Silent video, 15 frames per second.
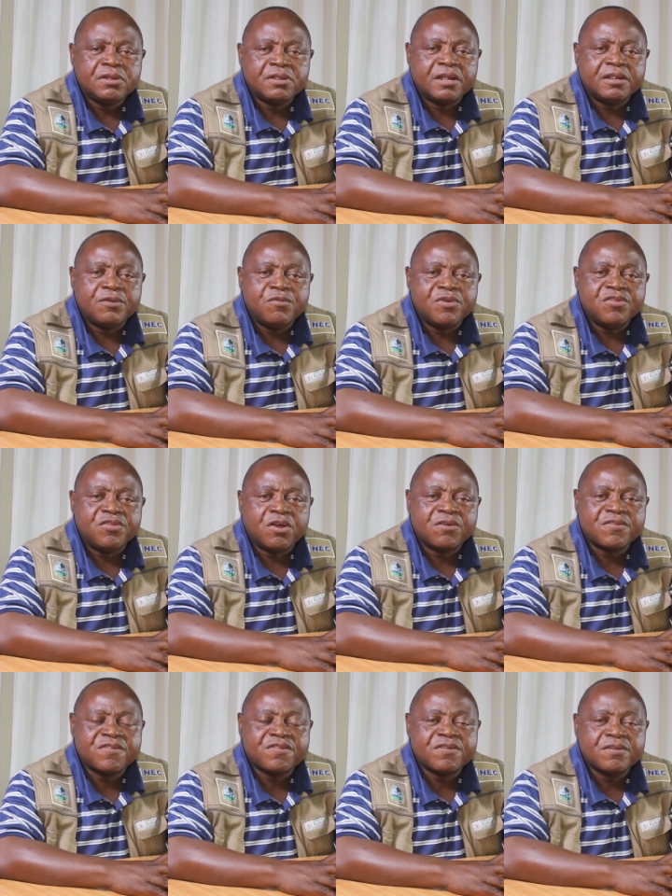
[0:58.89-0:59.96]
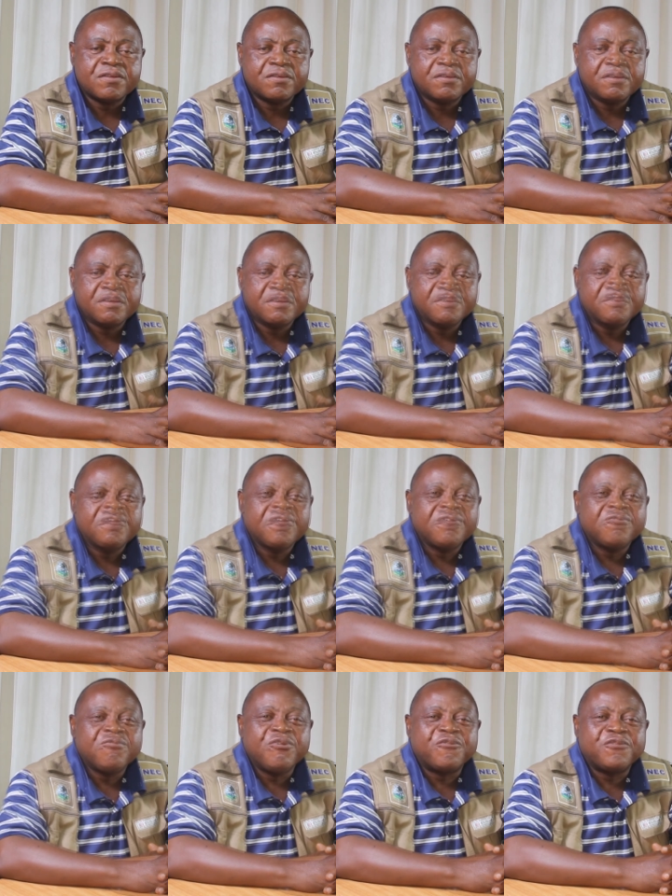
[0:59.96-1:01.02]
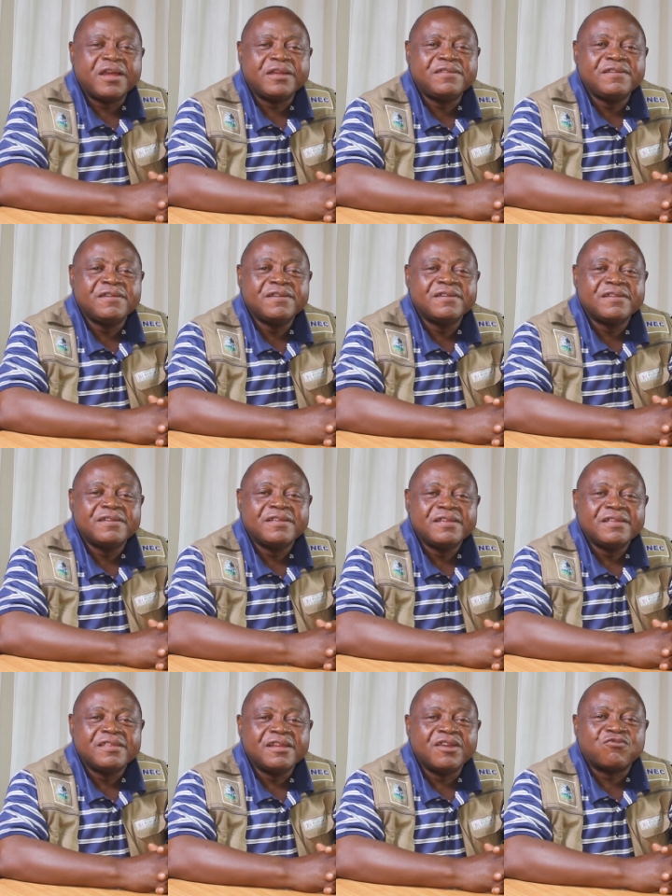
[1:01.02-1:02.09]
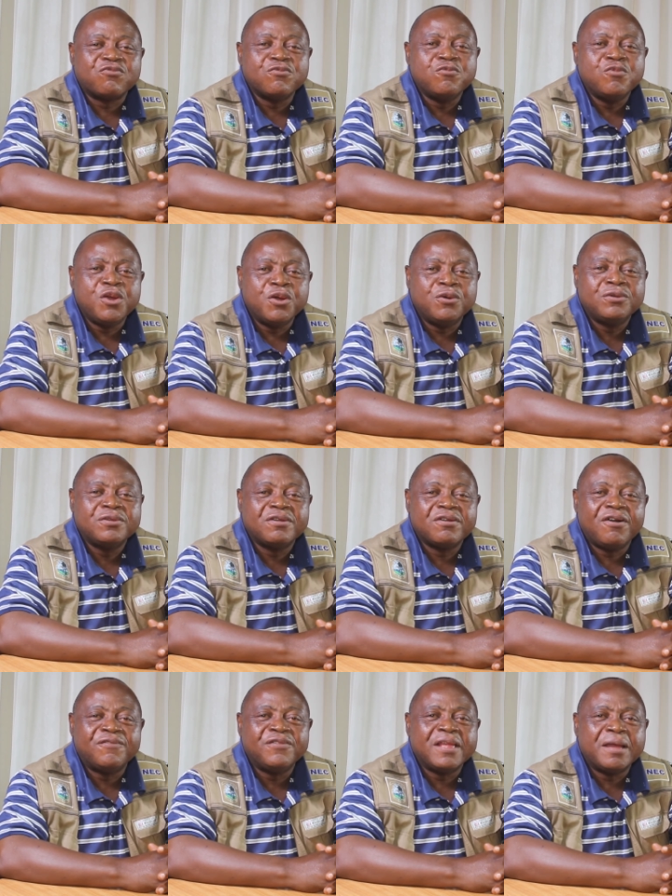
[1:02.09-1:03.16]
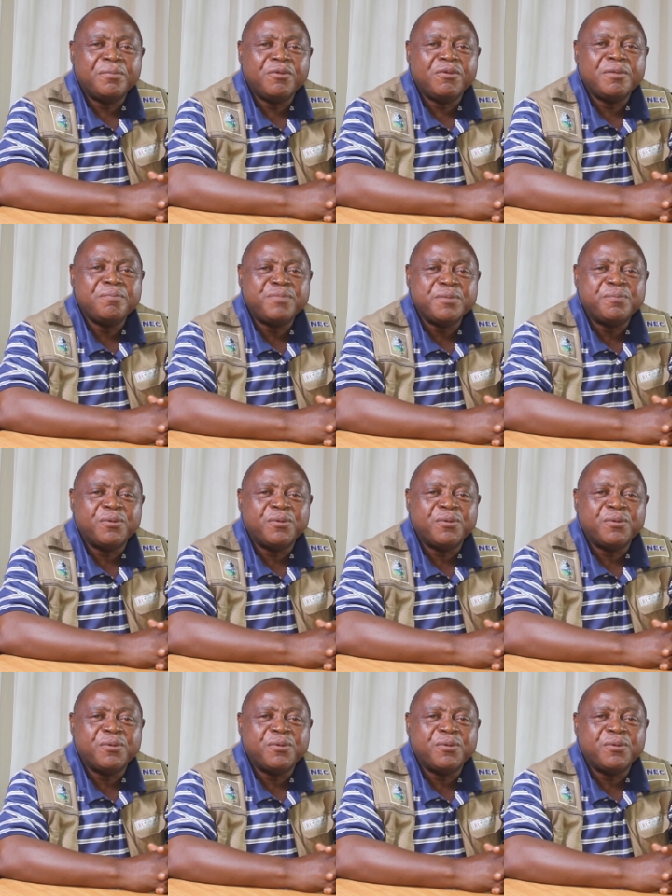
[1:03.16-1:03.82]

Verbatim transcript: that the results reflect the true will of the Liberian people.